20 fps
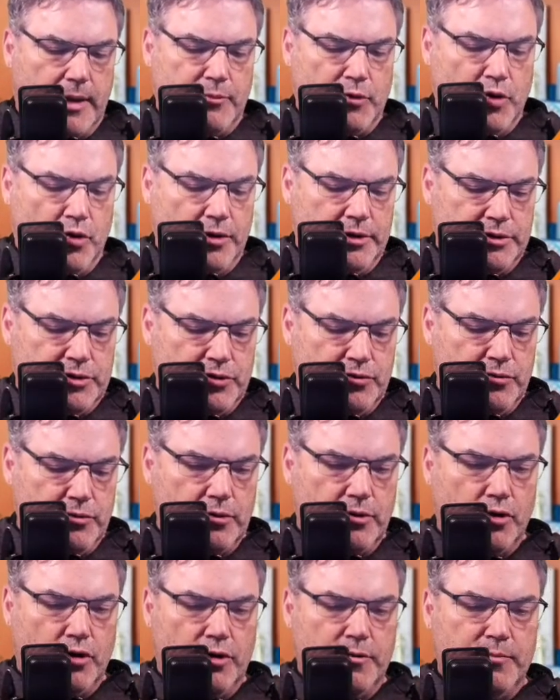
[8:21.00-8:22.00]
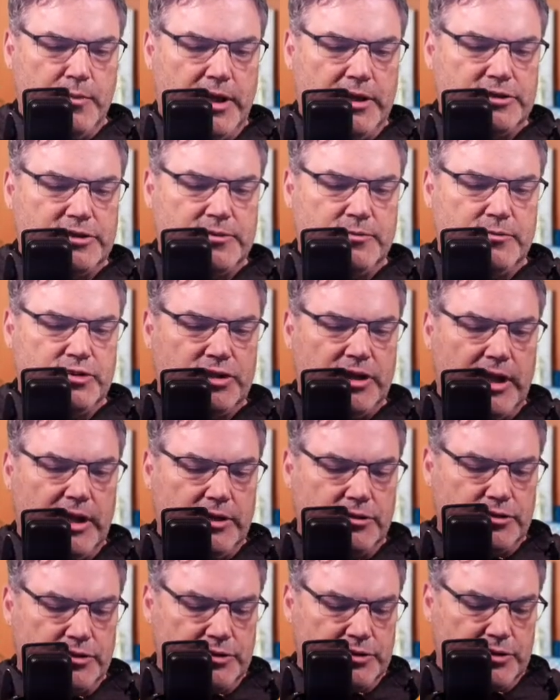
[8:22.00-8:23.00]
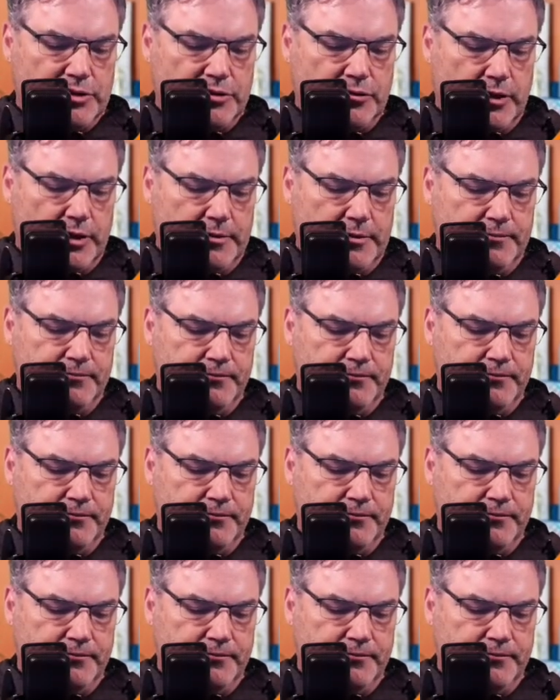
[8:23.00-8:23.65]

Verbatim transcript: I'm going to go and make some changes to it.